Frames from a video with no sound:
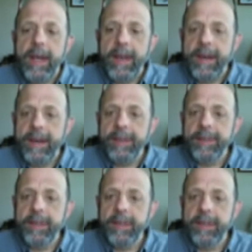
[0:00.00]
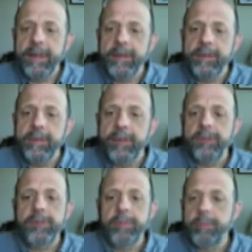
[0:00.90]
and
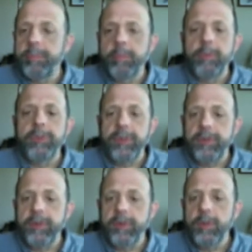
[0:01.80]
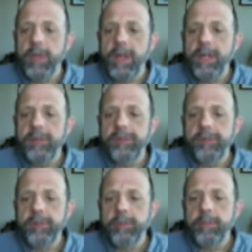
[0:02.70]
this 62
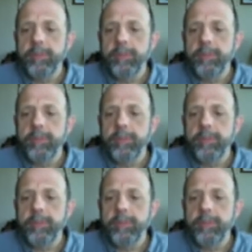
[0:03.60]
likes,